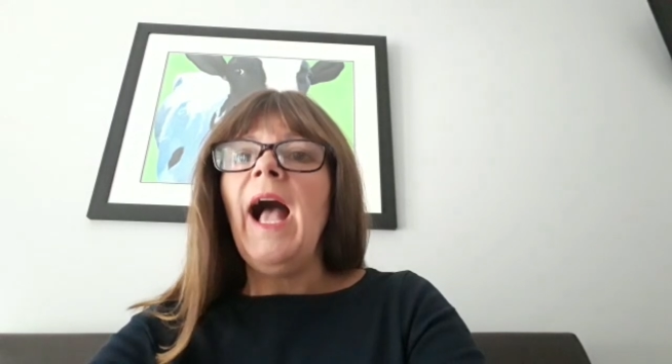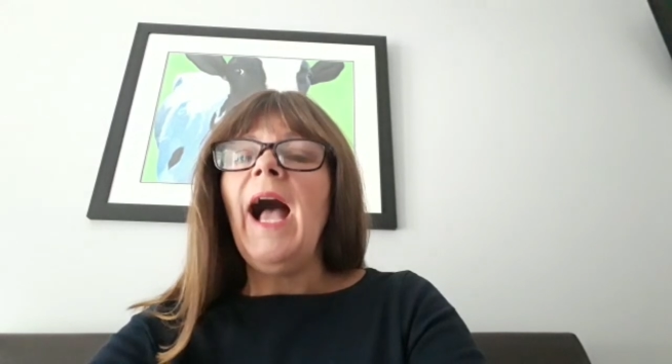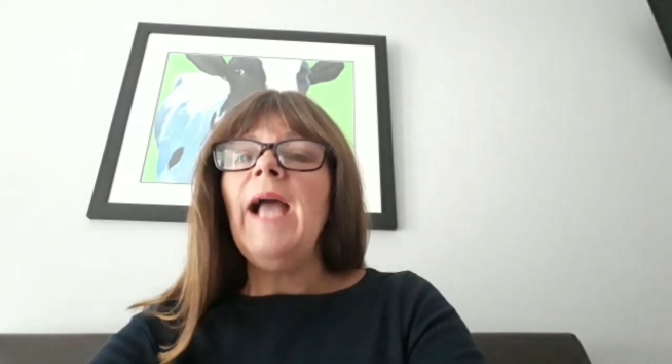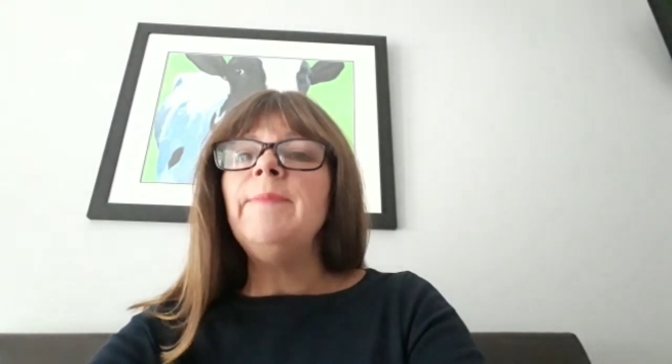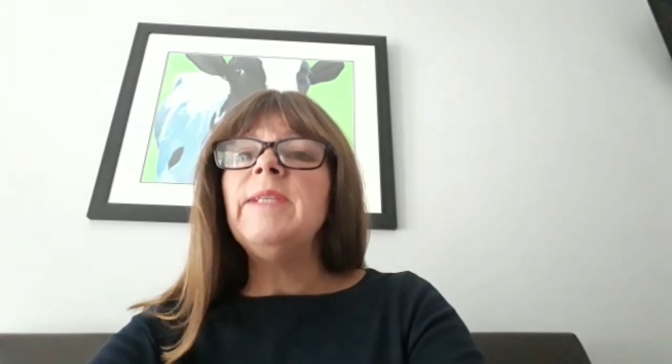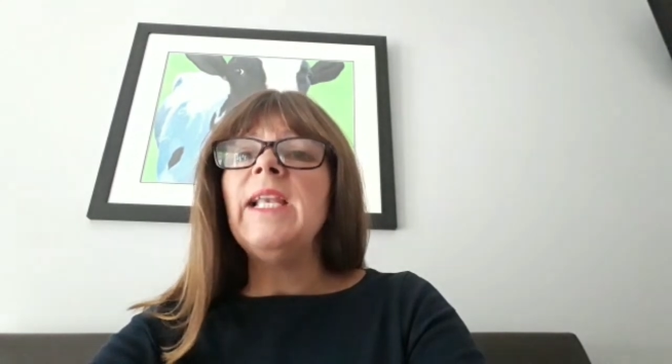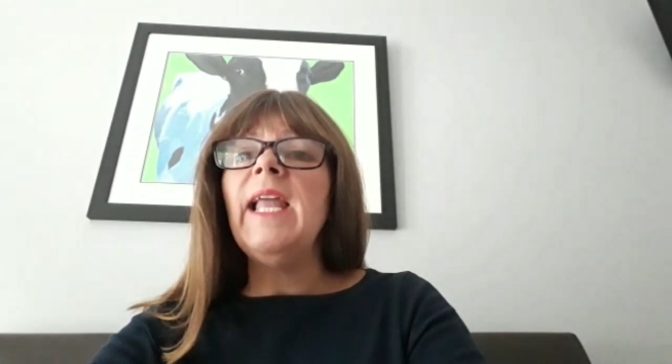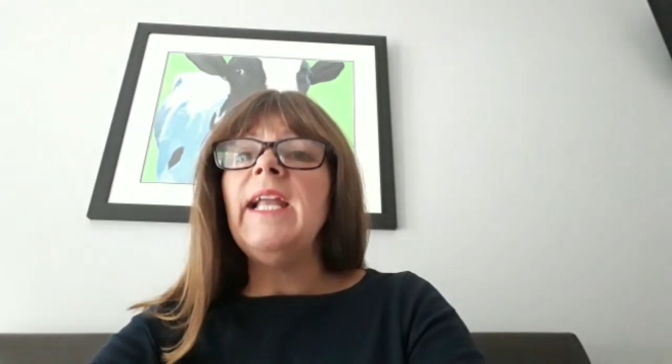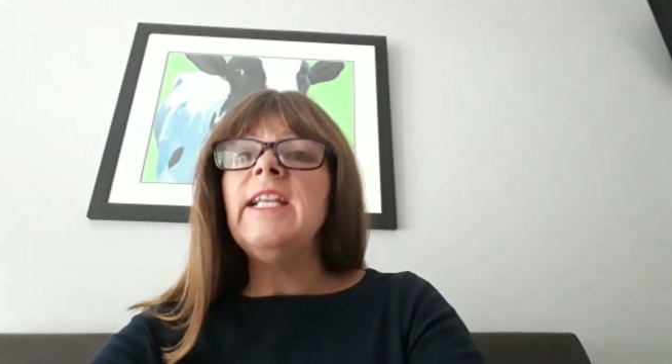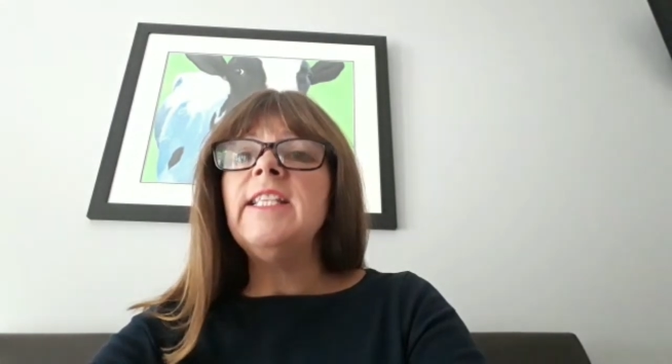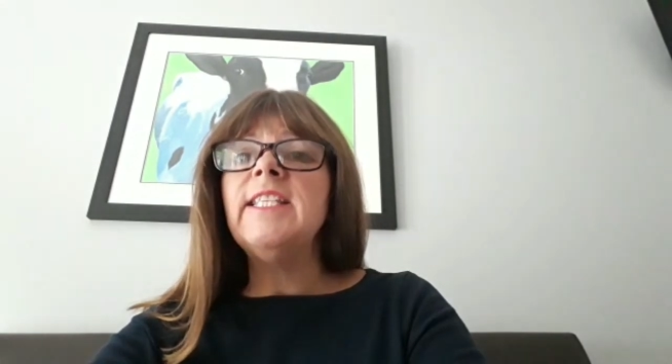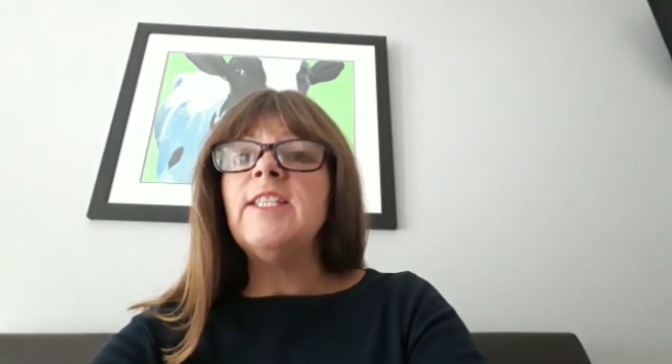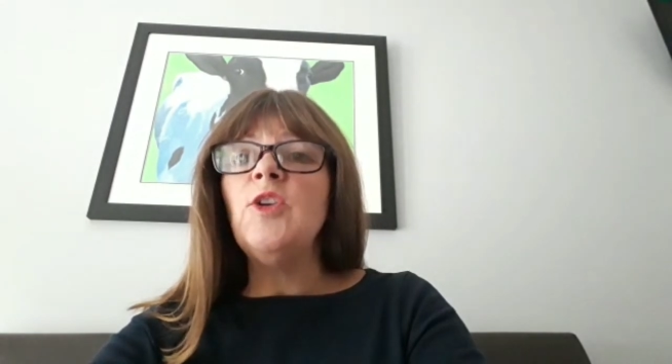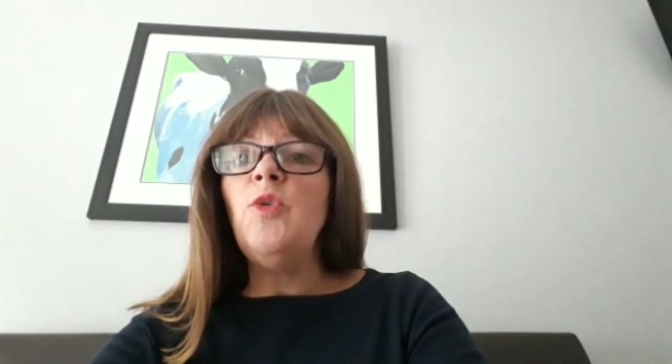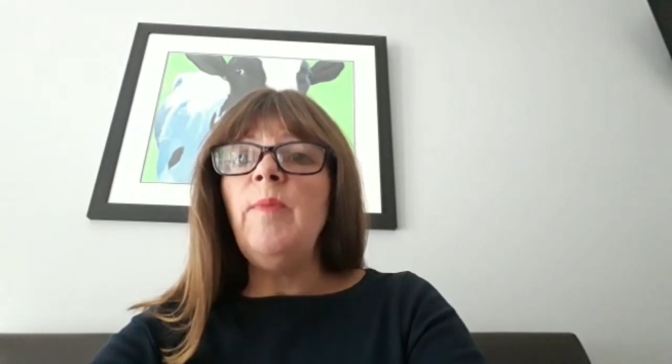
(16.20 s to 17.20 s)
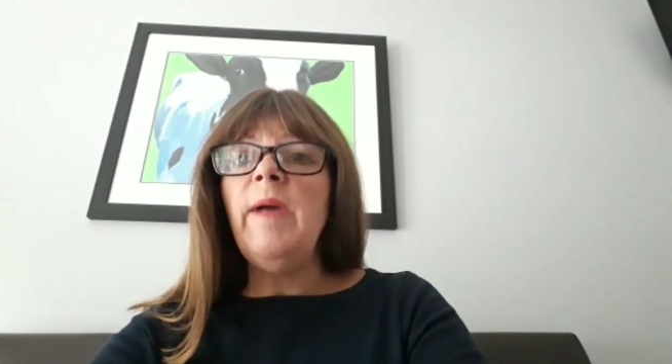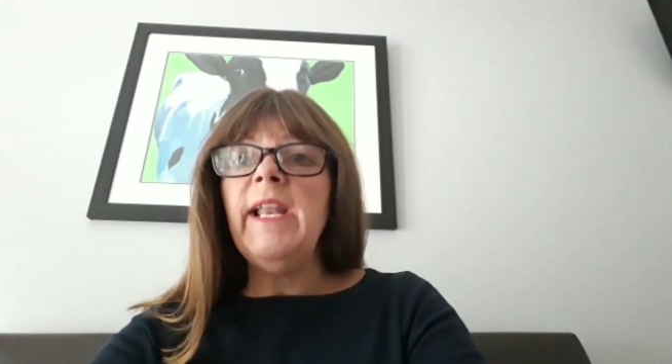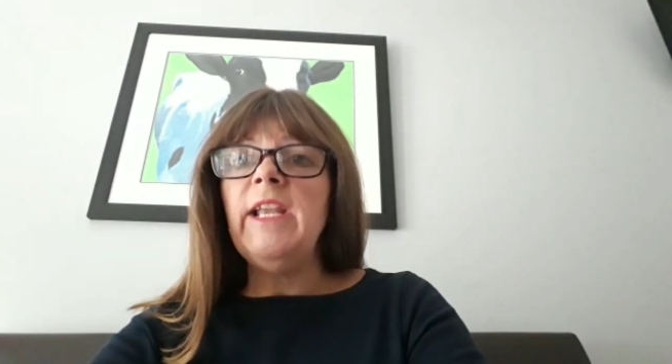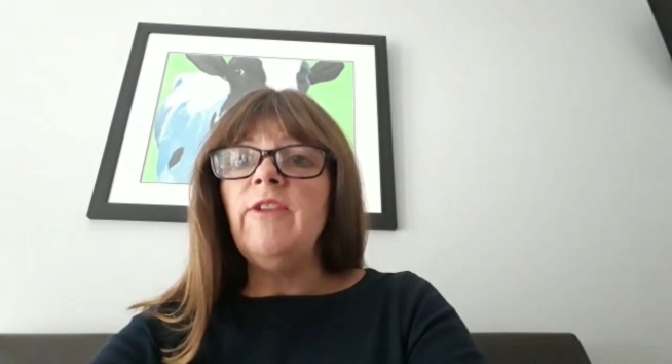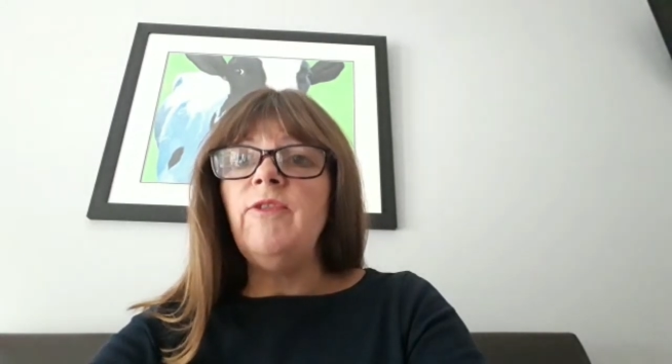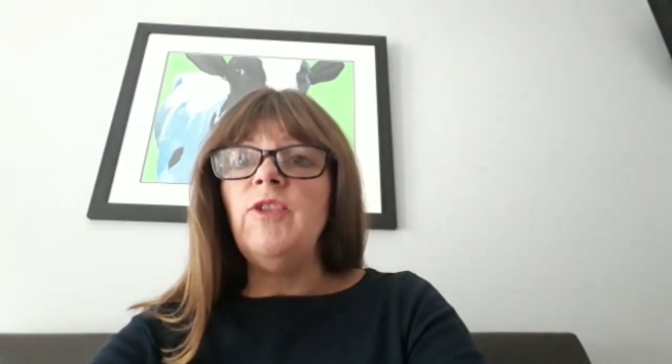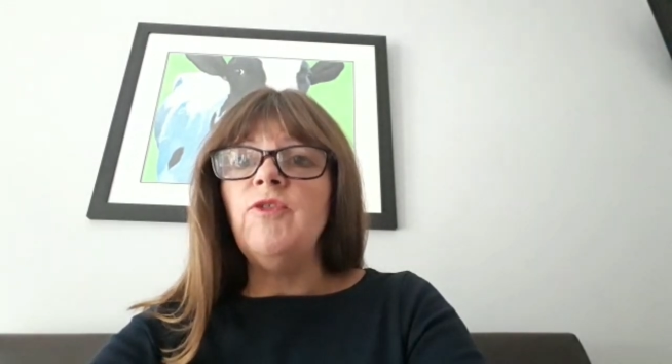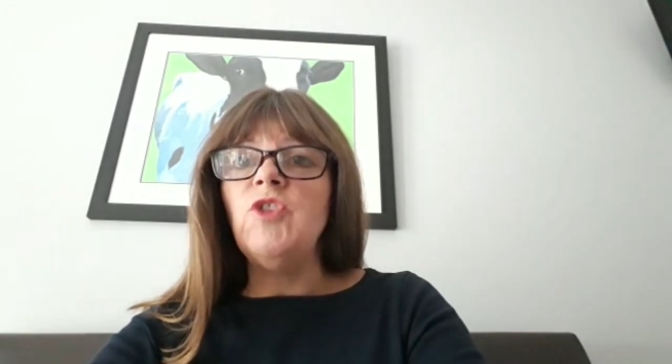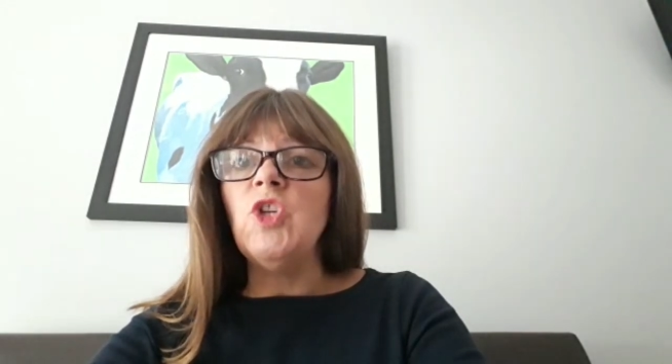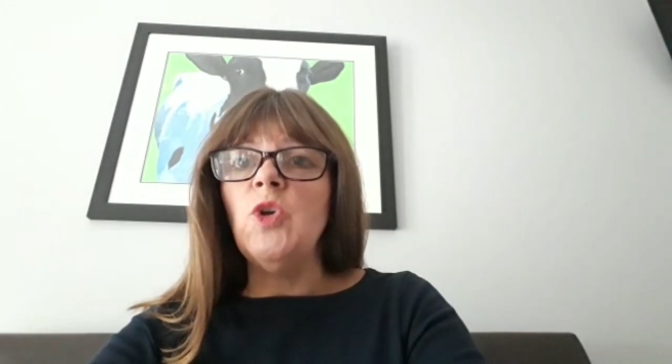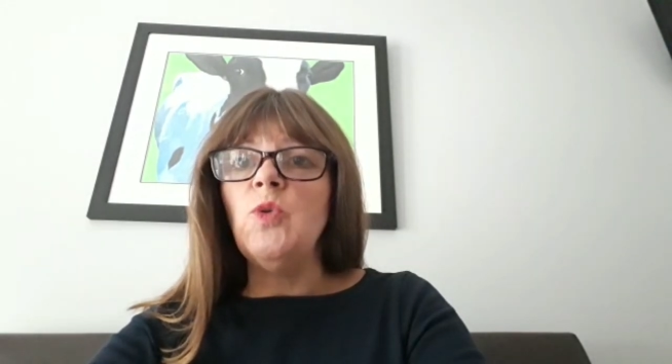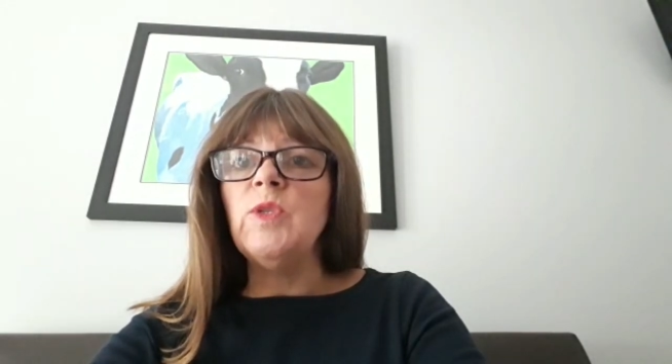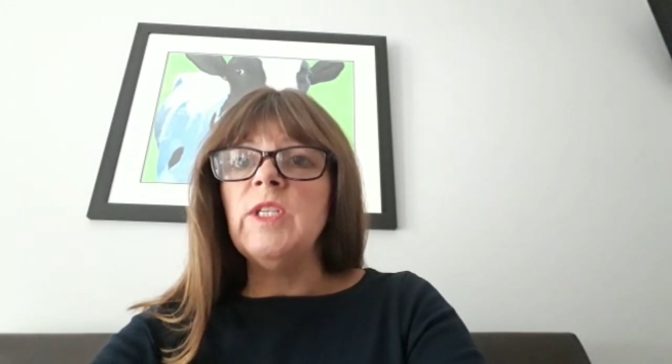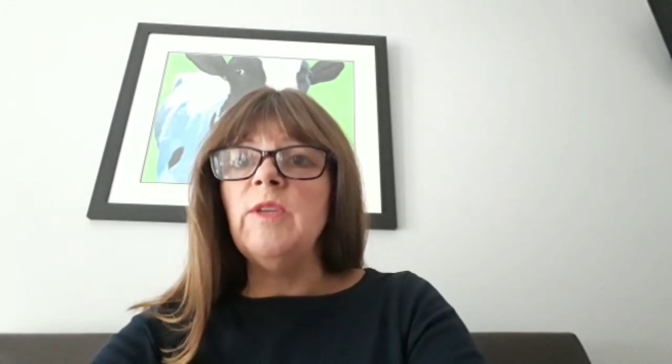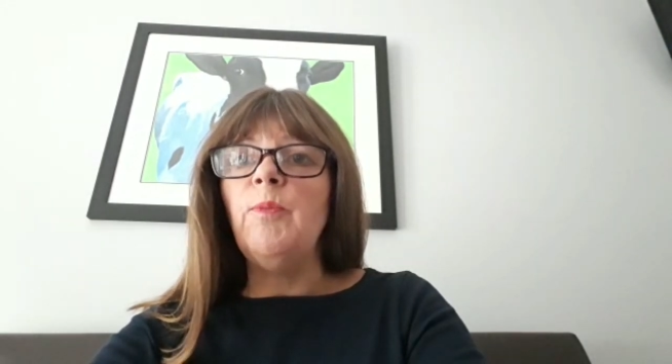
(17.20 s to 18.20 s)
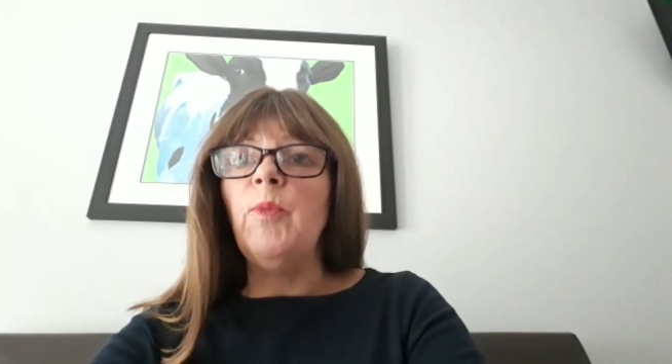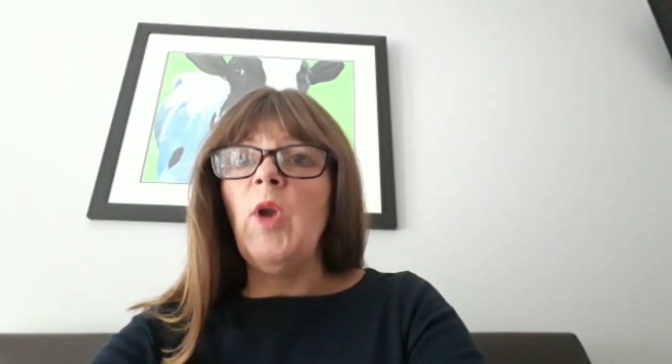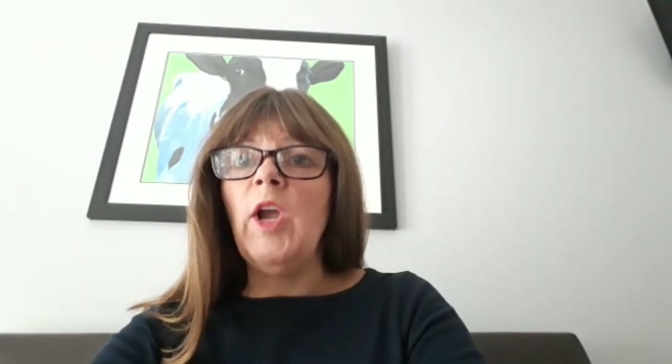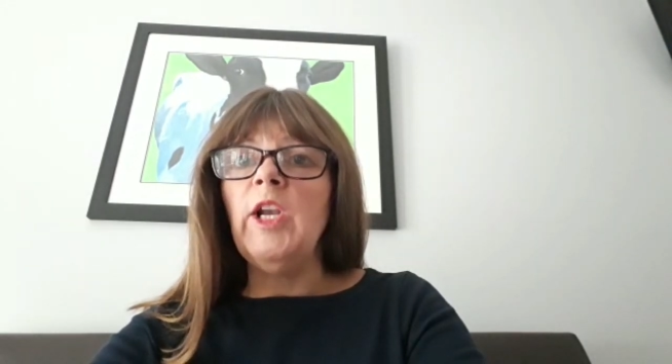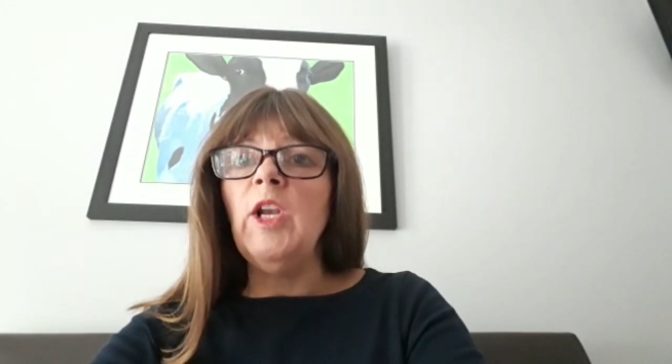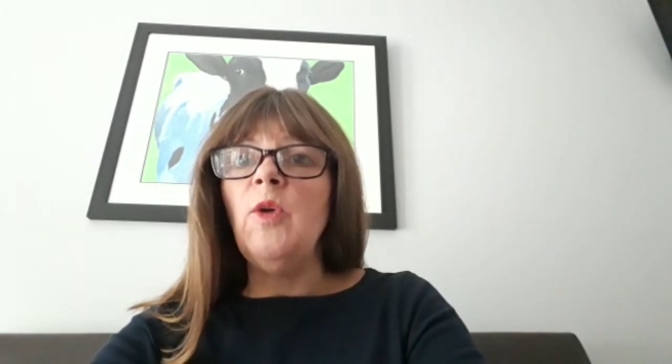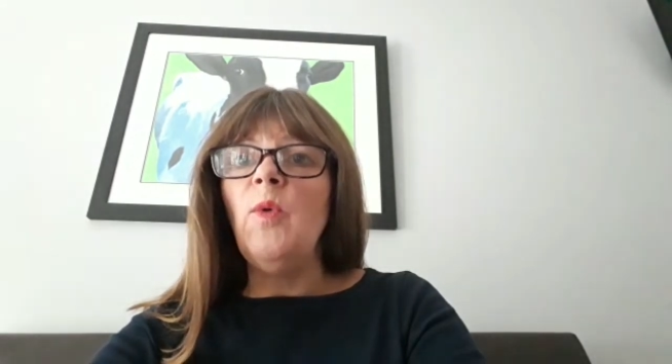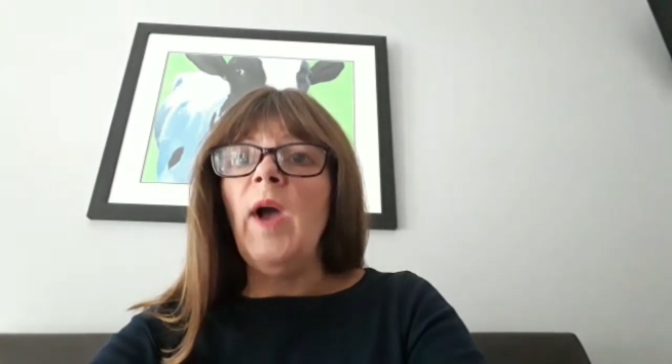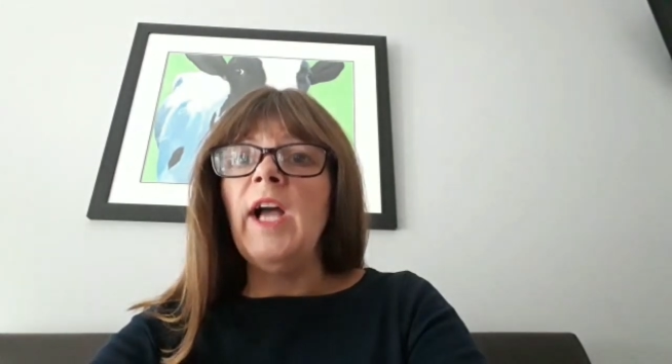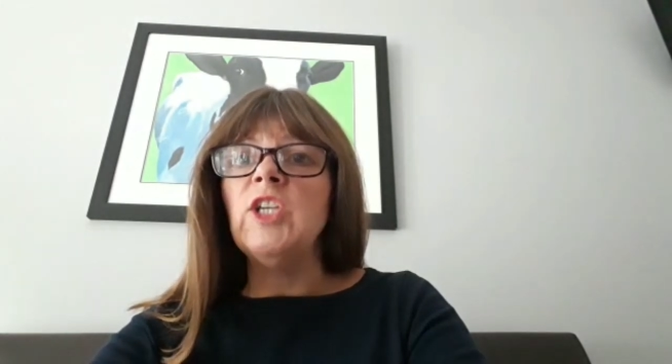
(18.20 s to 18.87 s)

I'm delighted so many of you have chosen Brownlow